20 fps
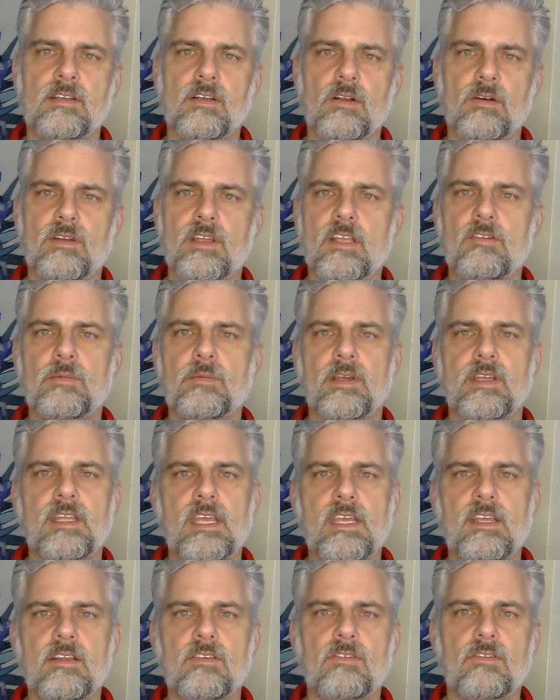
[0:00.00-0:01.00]
case by
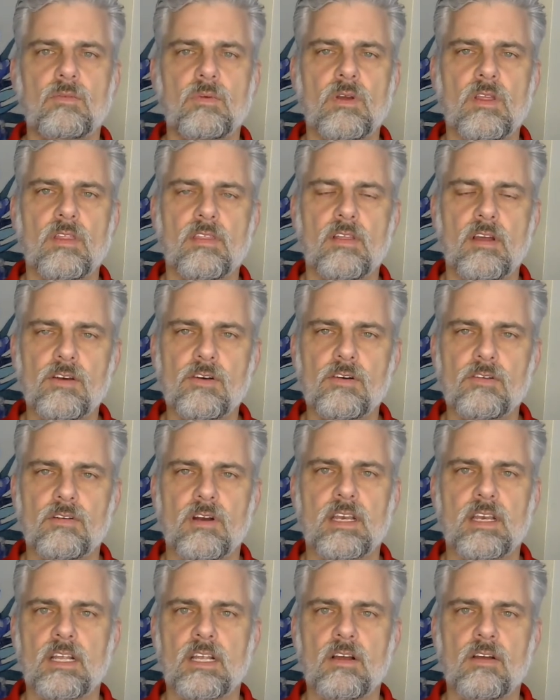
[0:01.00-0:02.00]
case with
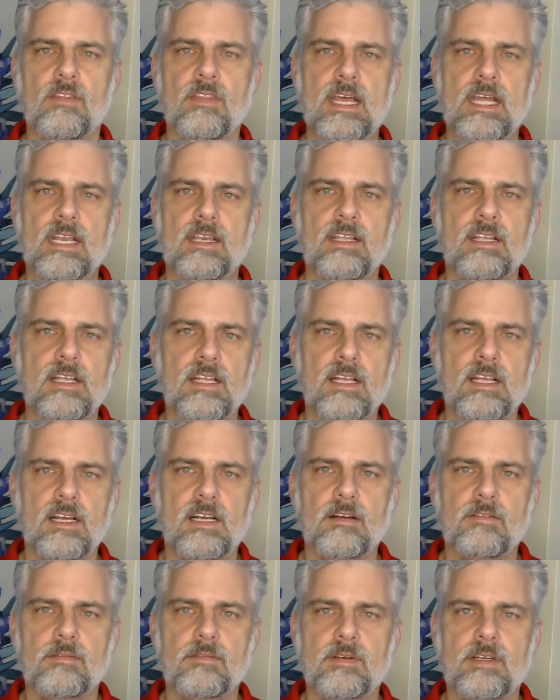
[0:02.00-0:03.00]
underwriting on that.
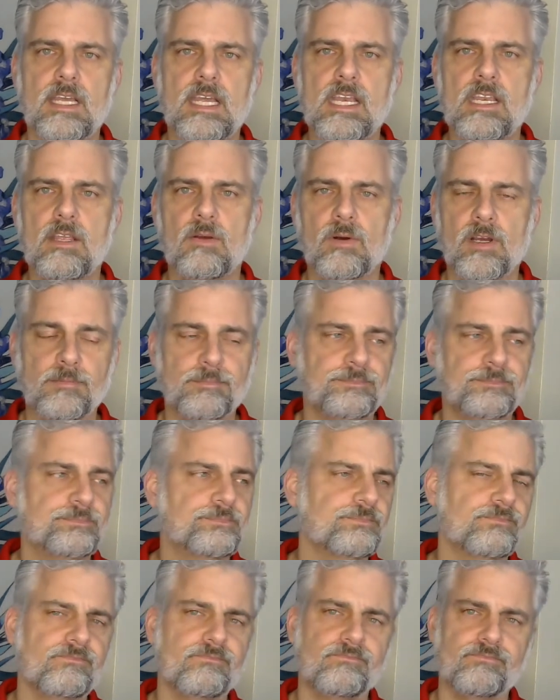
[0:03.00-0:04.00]
Anyway,
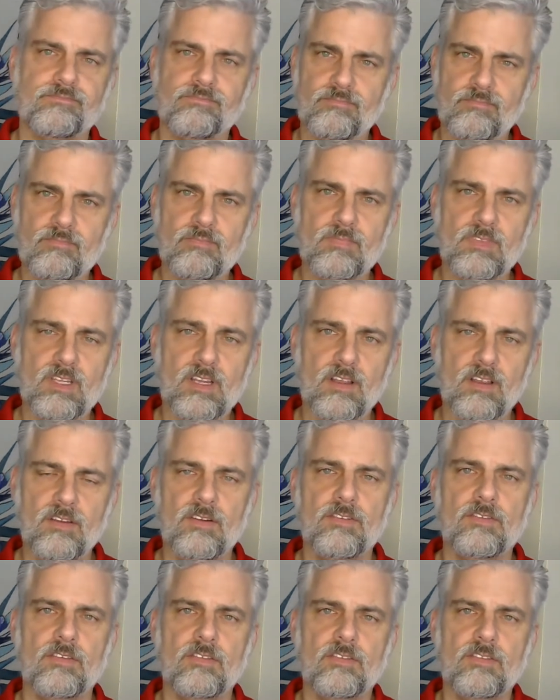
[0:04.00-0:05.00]

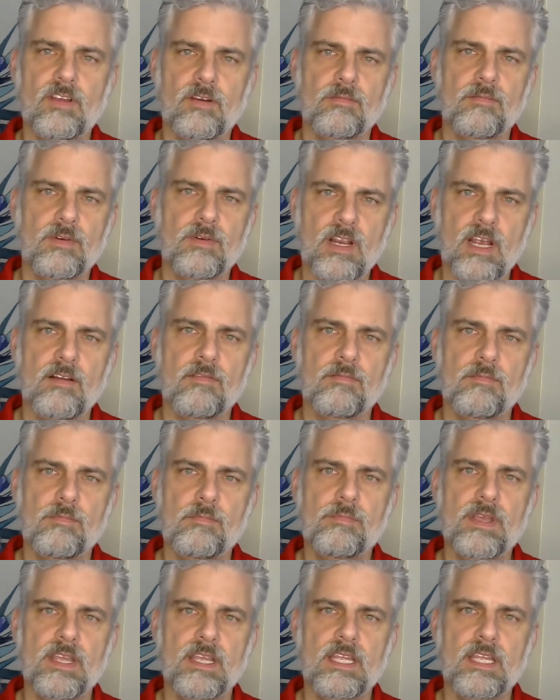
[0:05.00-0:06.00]
there's just some kind of big